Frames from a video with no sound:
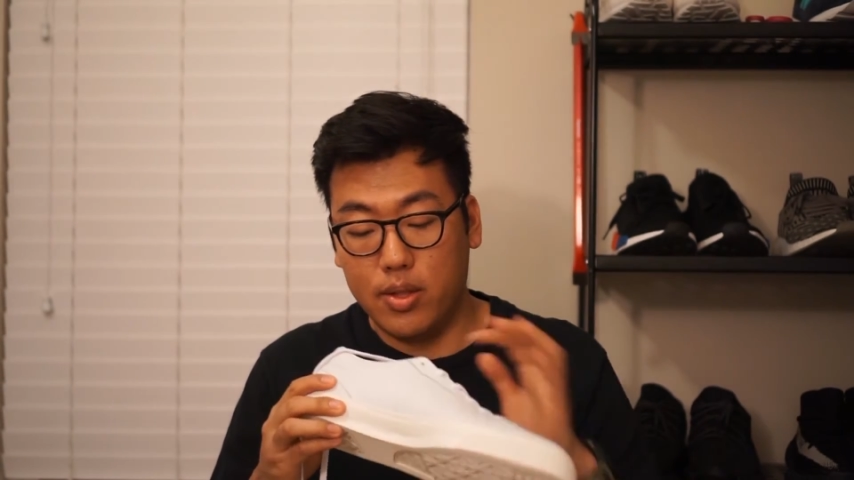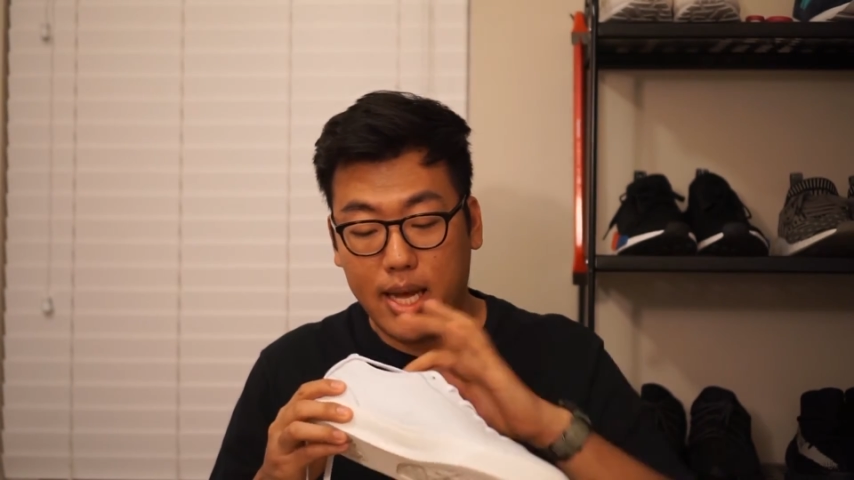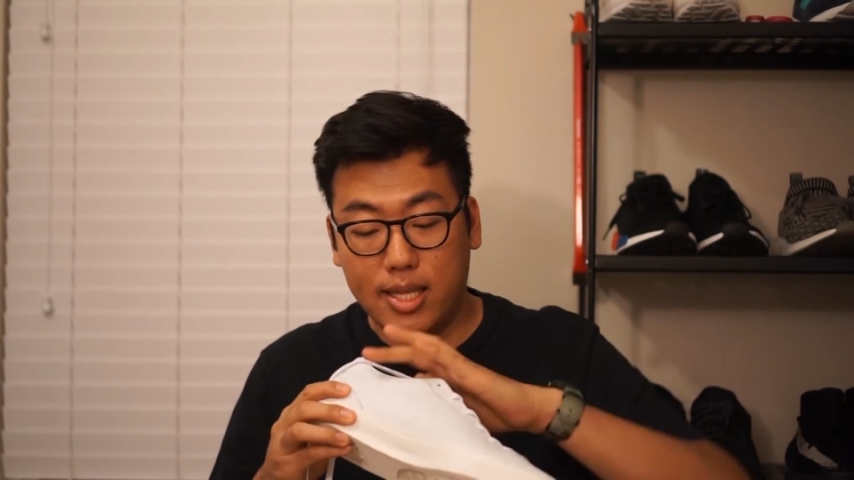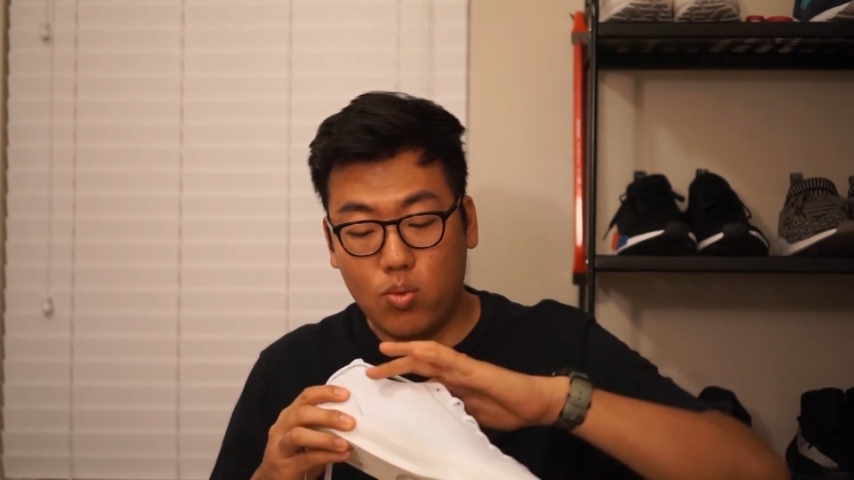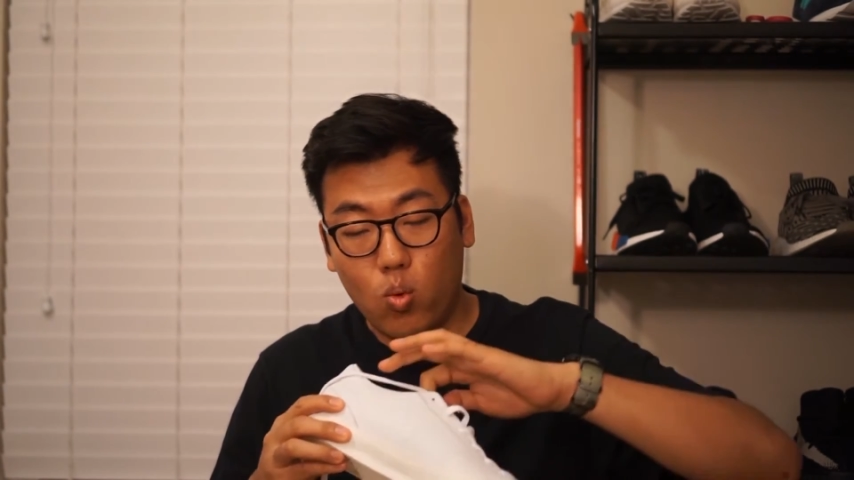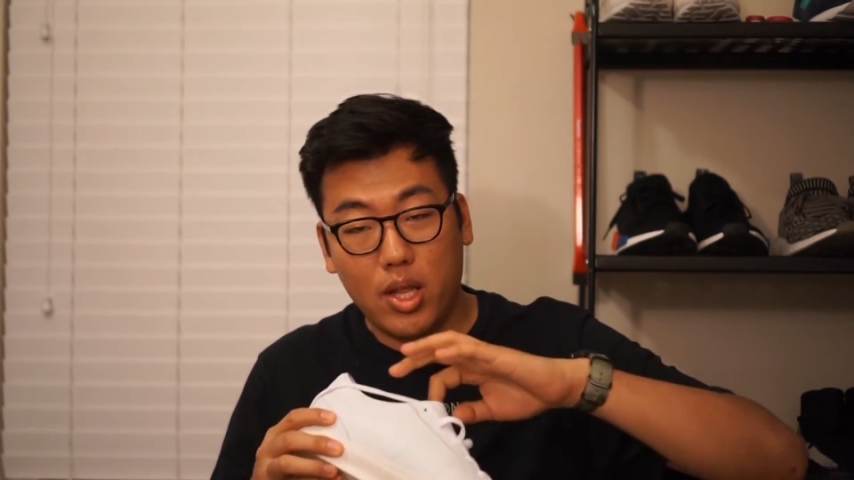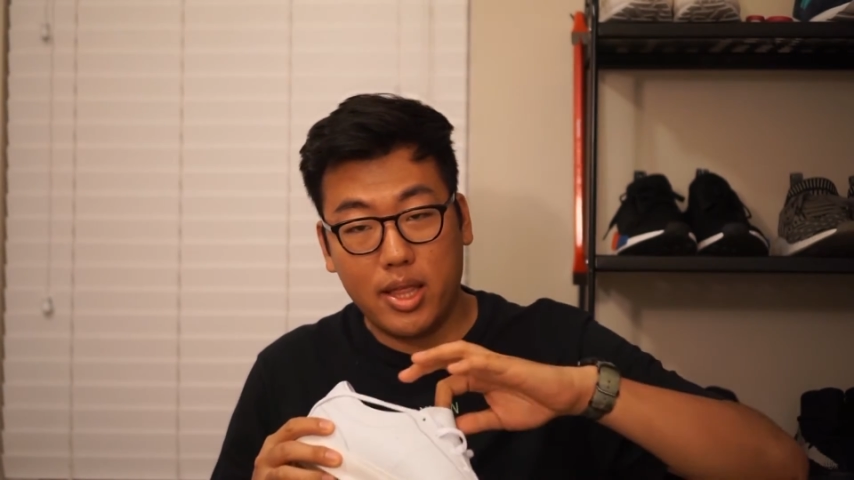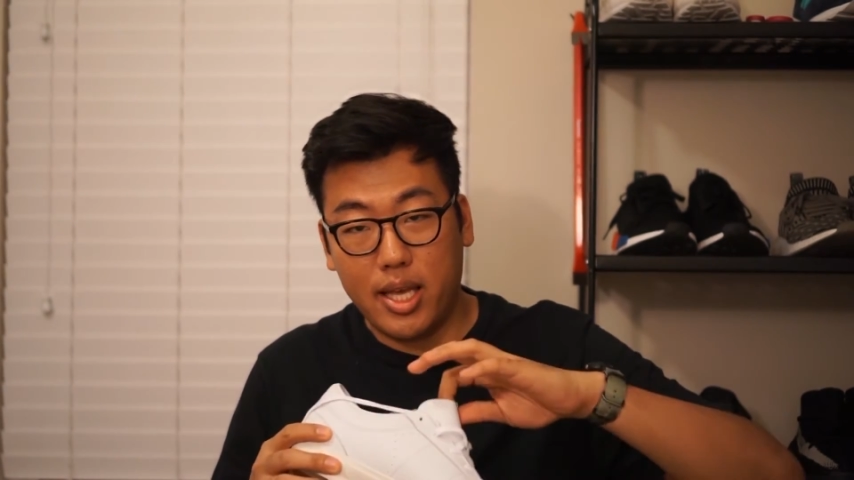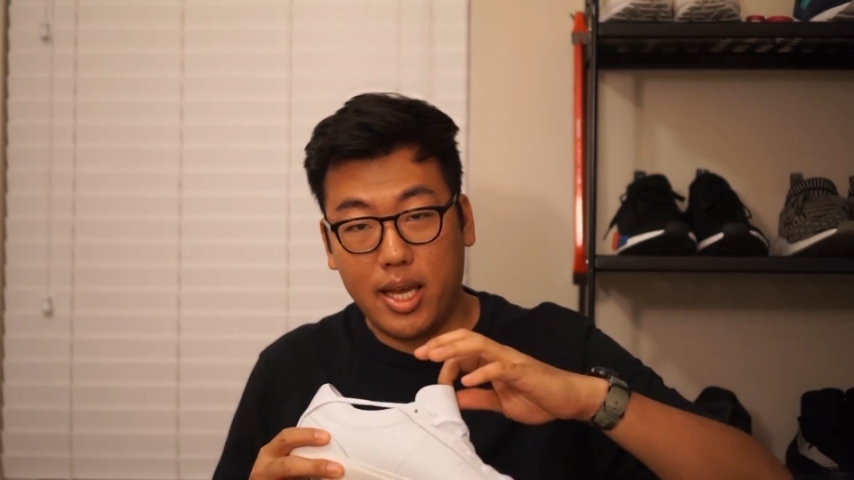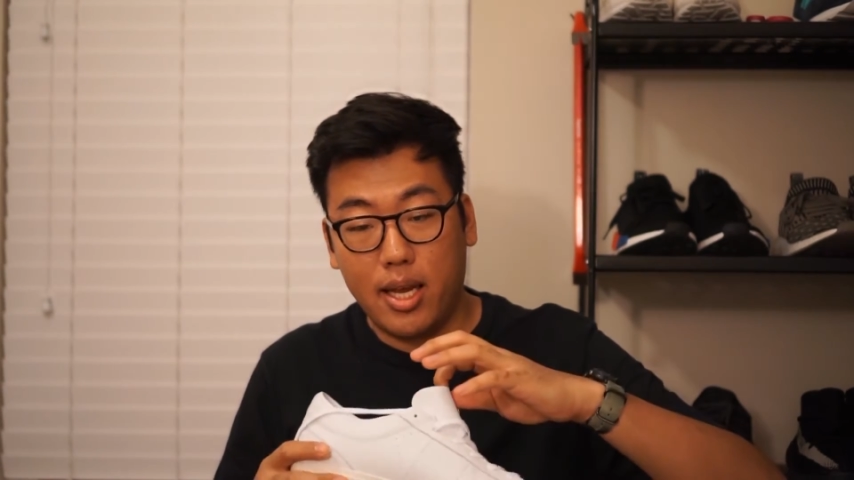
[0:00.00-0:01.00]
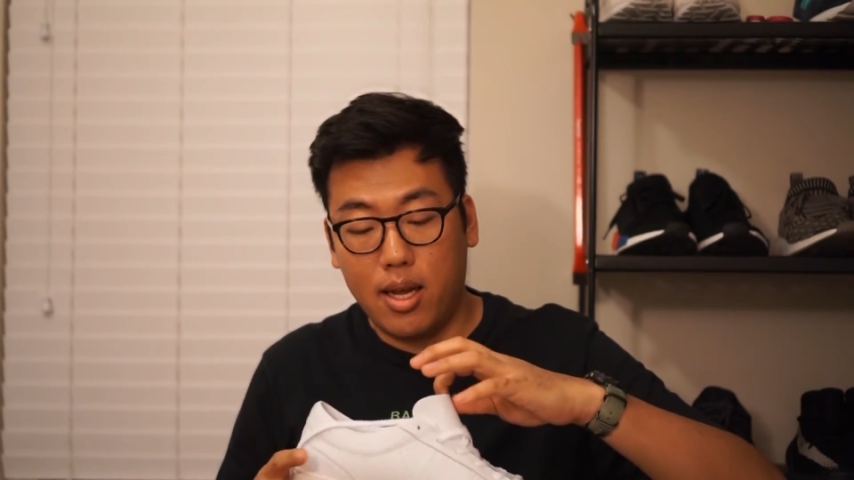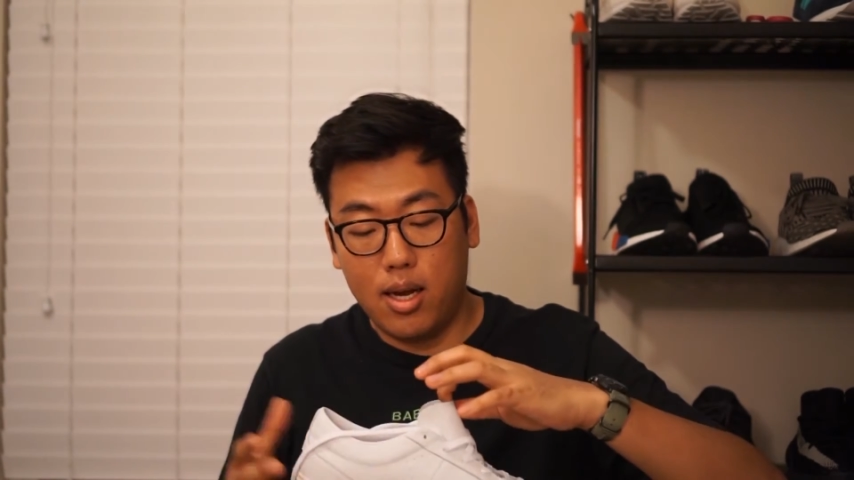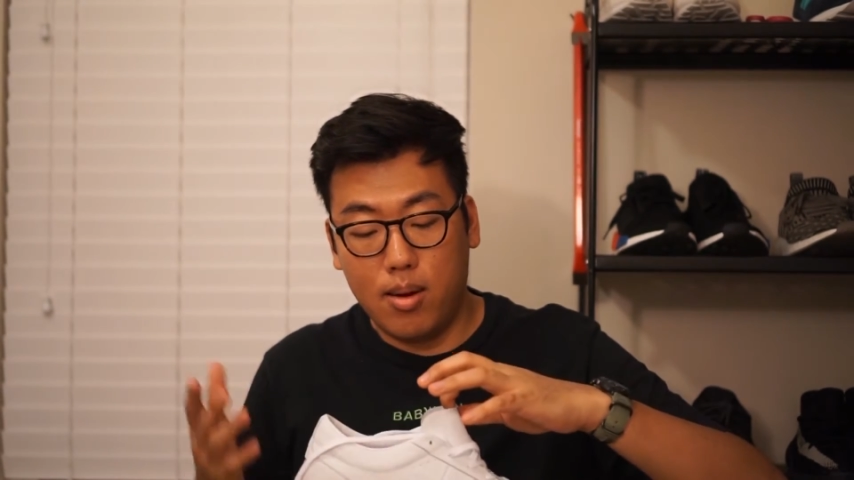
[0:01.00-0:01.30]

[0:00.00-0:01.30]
that's one thing